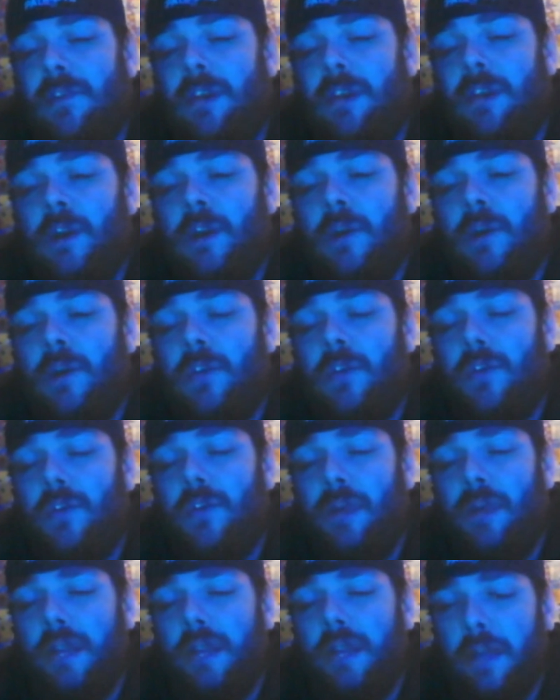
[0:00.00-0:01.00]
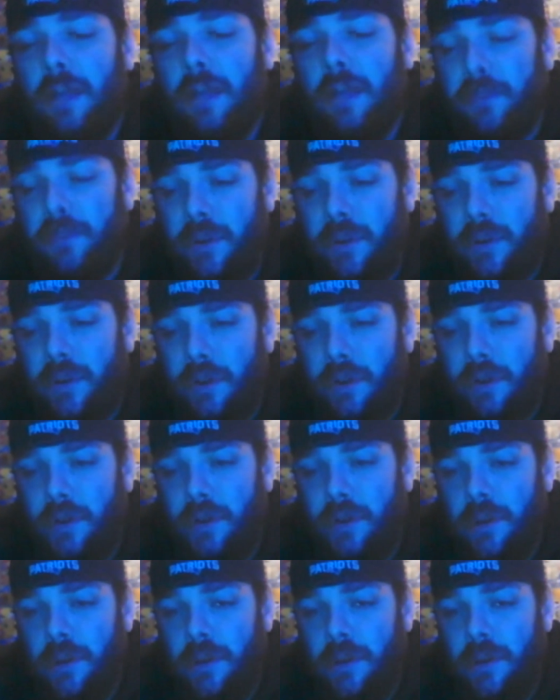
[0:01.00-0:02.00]
go to another
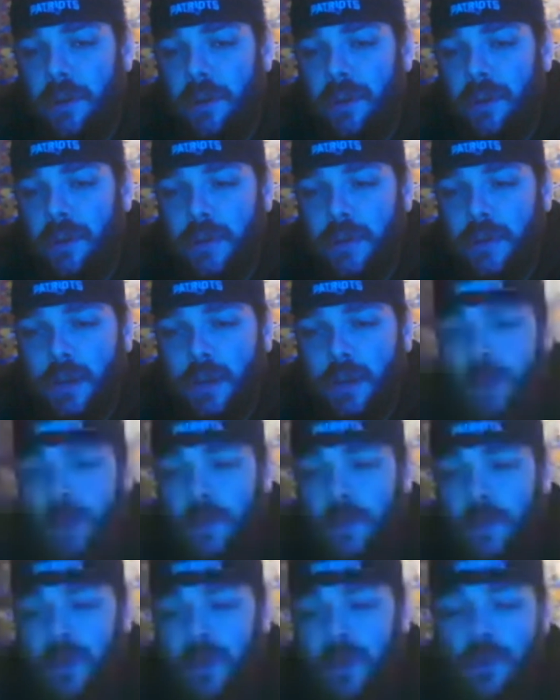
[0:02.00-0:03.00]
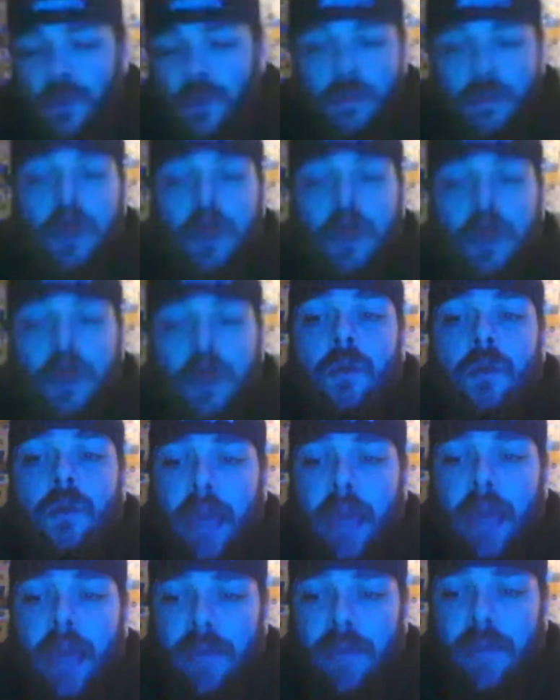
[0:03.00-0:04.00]
show, which you know they
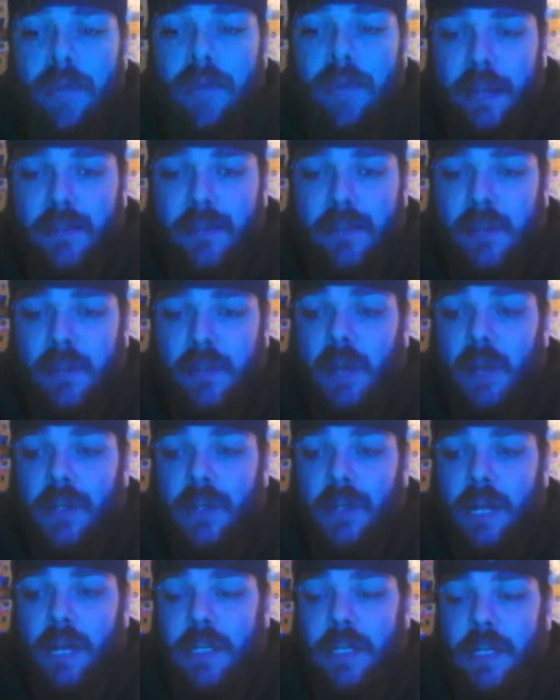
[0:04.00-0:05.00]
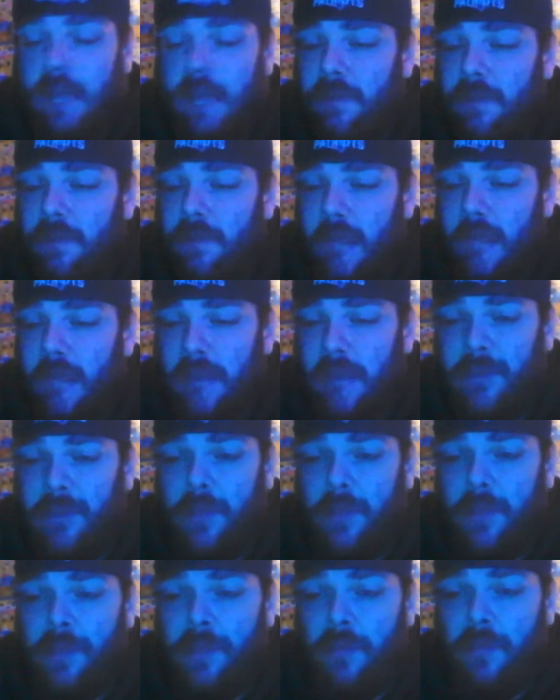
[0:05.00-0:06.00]
have that in his contract, that everything has to
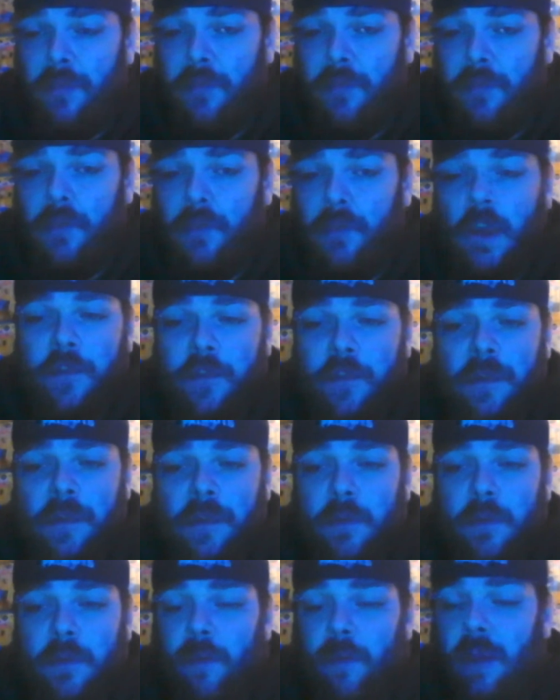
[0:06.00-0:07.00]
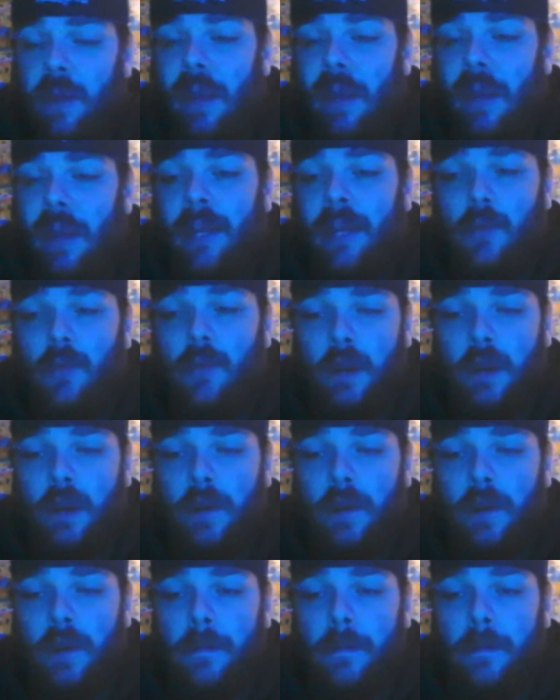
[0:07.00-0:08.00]
be approved for him to appear anywhere.
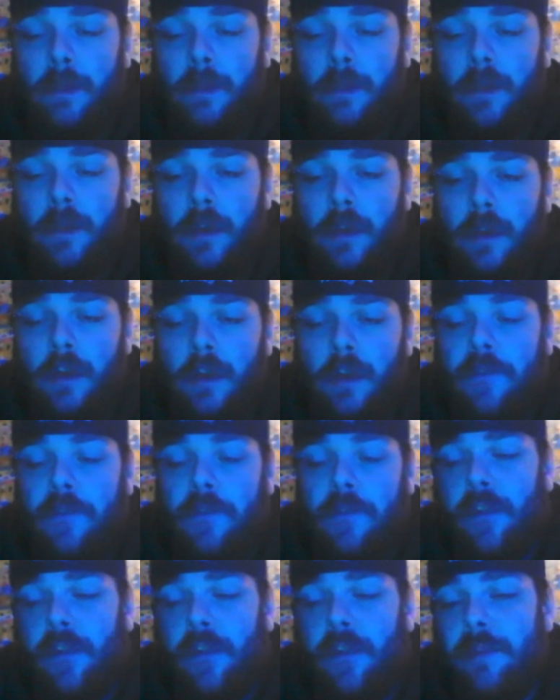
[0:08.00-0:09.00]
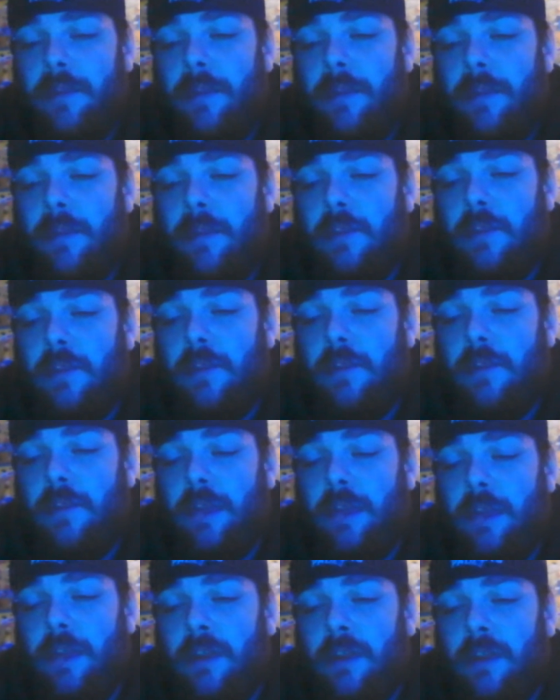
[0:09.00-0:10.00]
For him to be able to
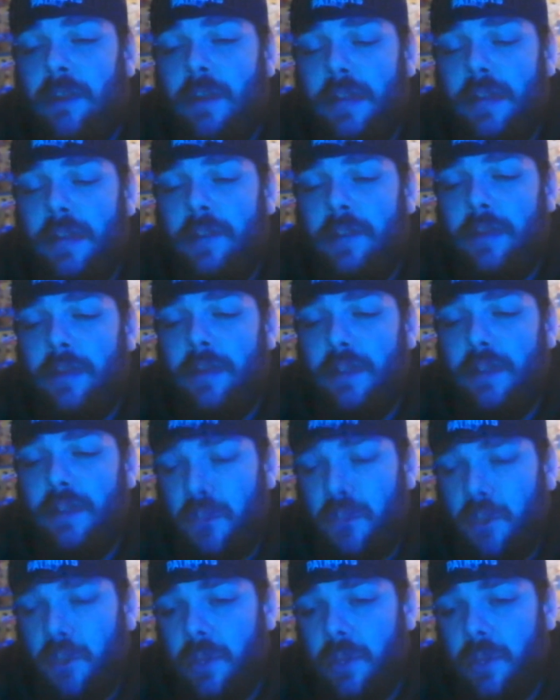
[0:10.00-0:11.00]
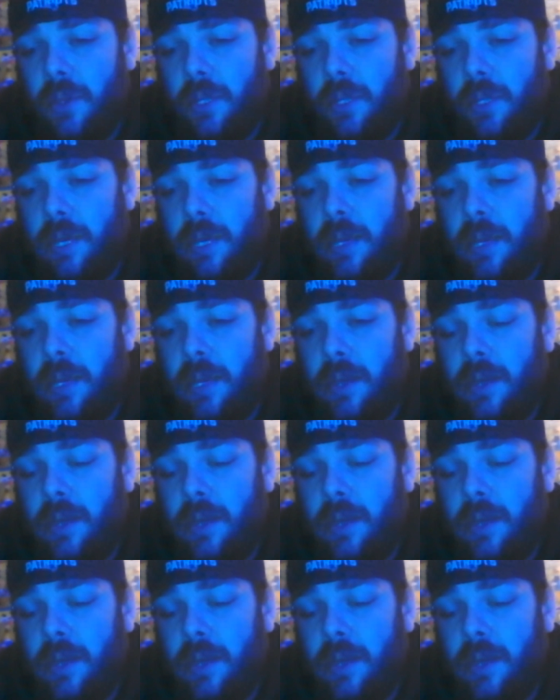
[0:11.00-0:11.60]
appear on an independent show like that,